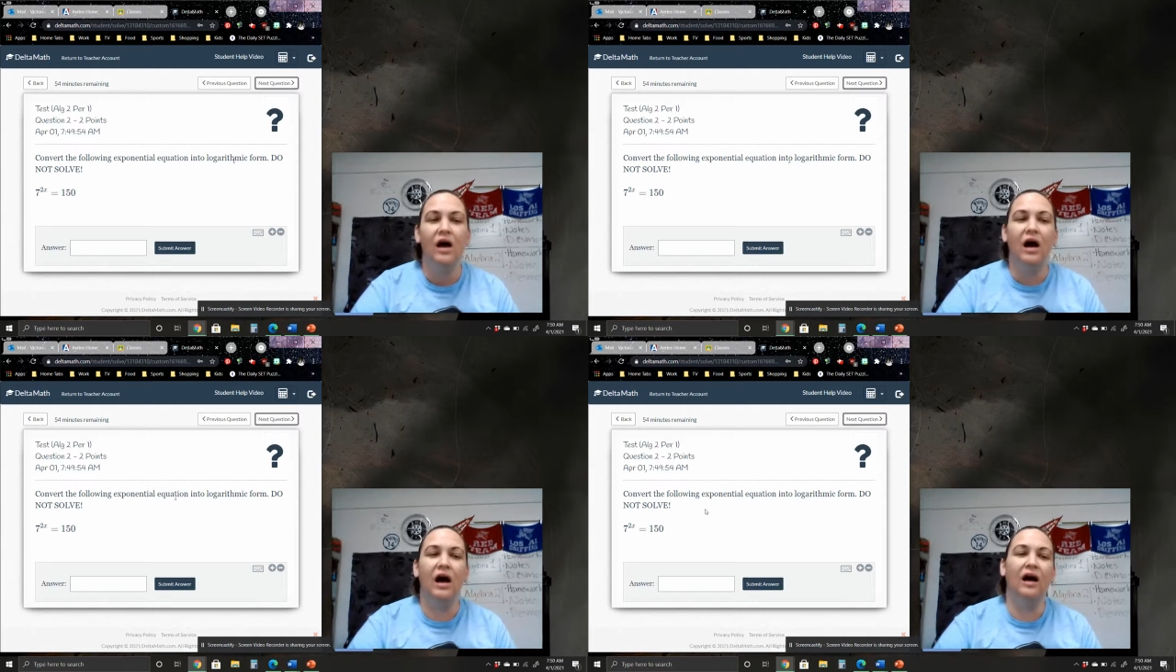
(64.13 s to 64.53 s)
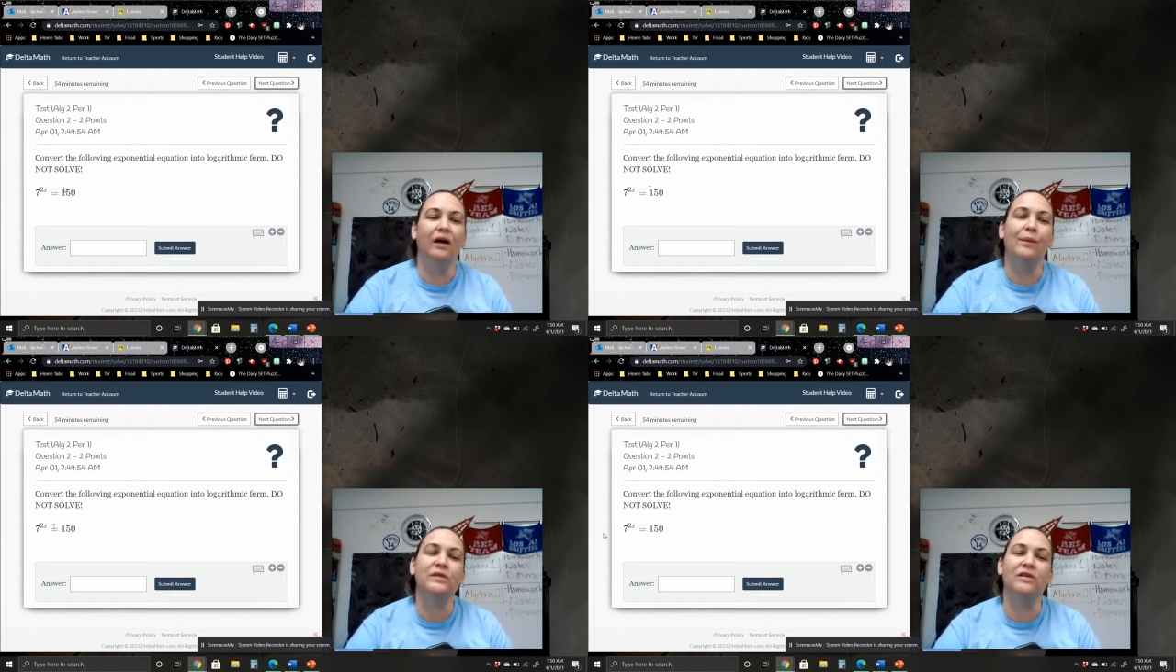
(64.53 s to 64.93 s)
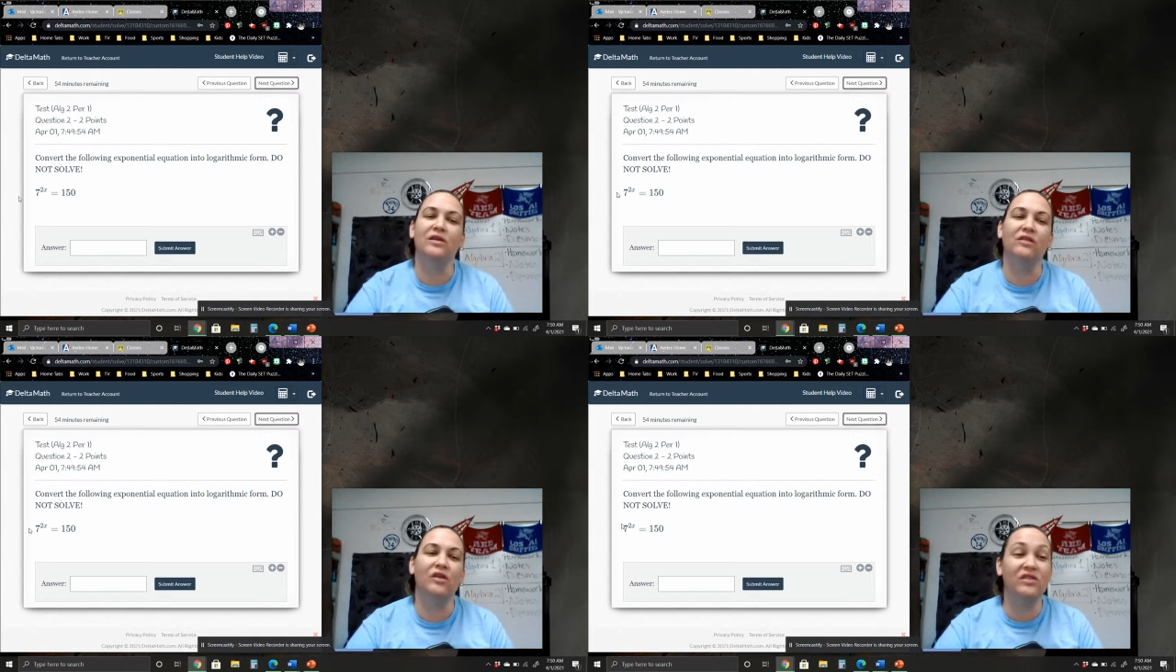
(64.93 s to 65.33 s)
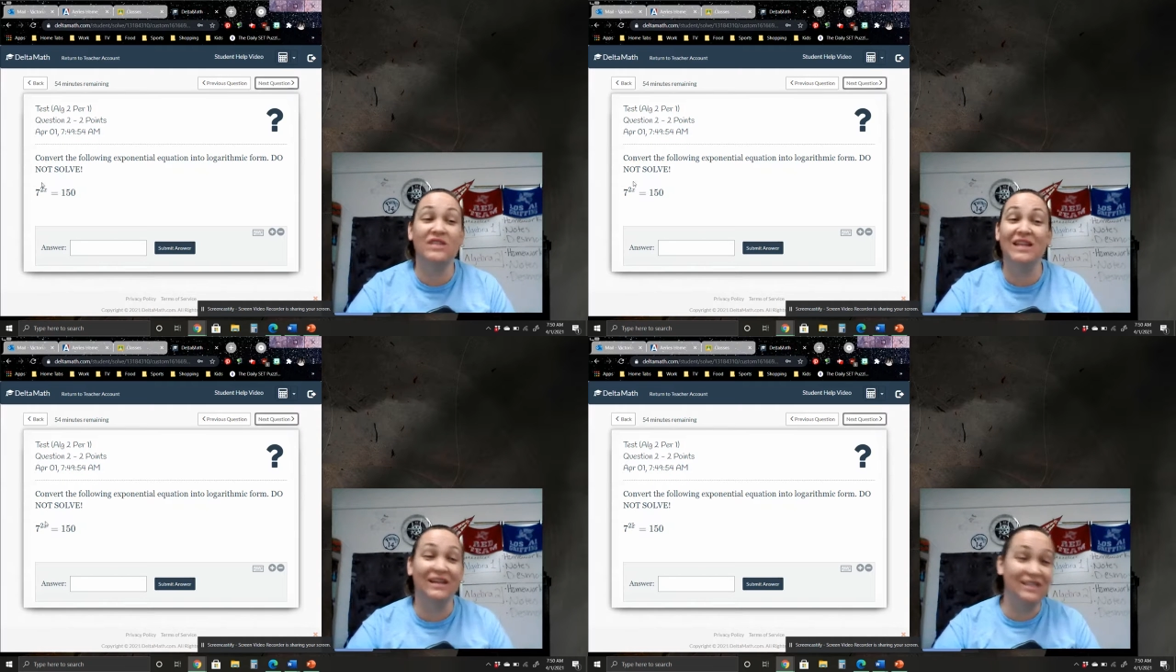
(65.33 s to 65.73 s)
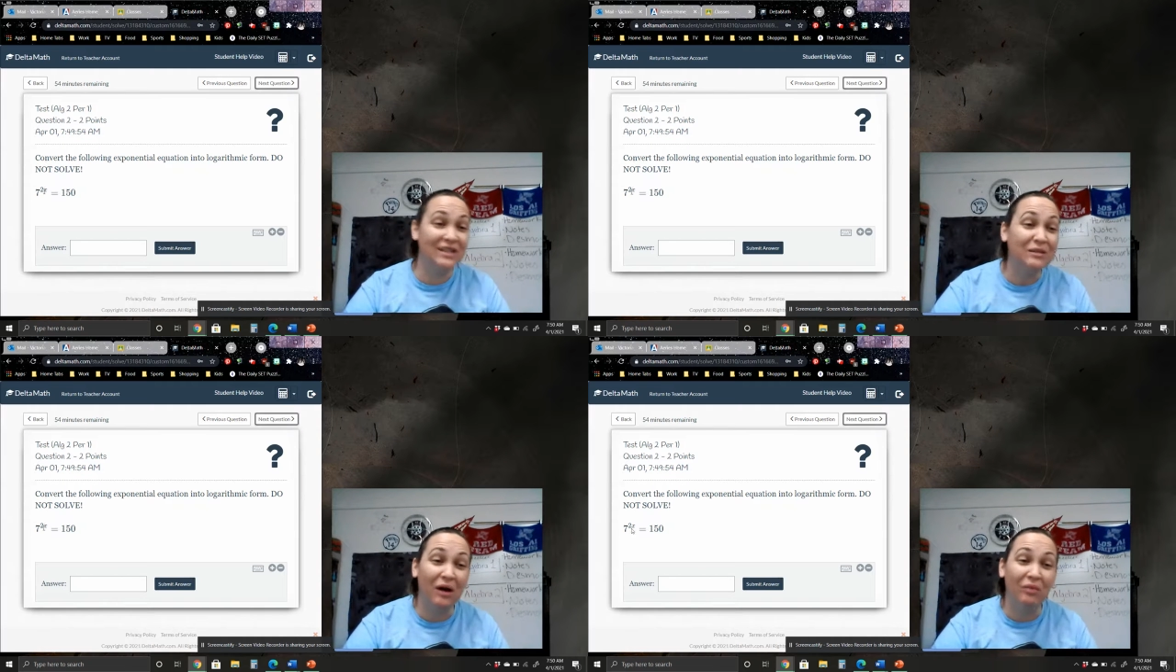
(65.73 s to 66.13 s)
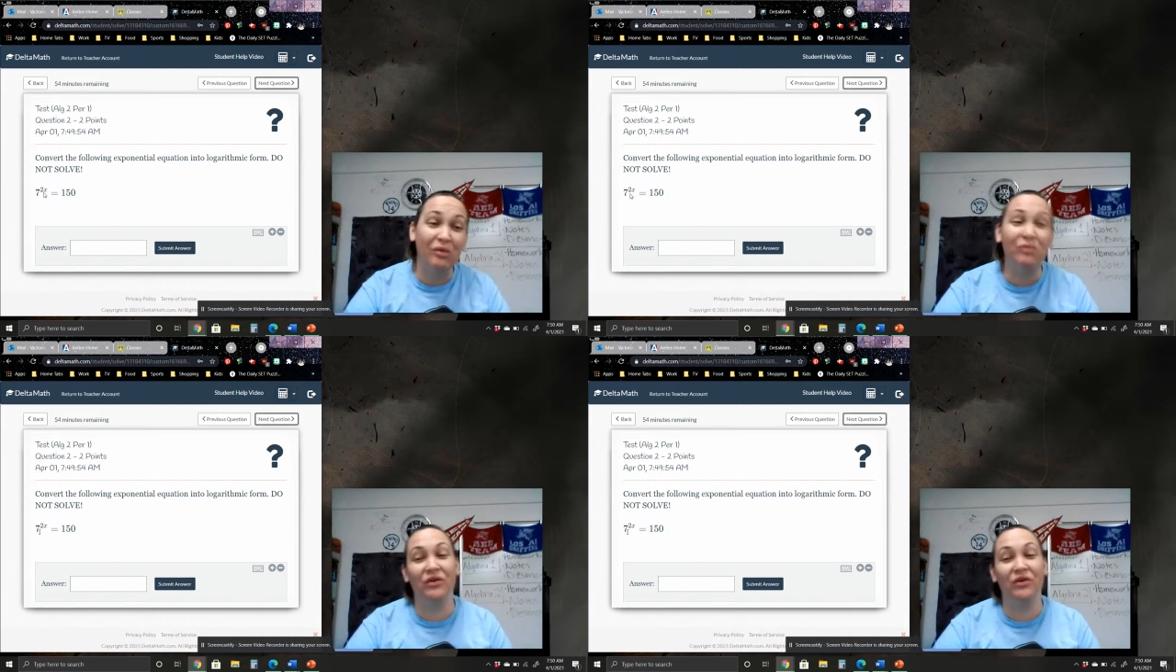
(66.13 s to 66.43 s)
So even though there's an x in the problem,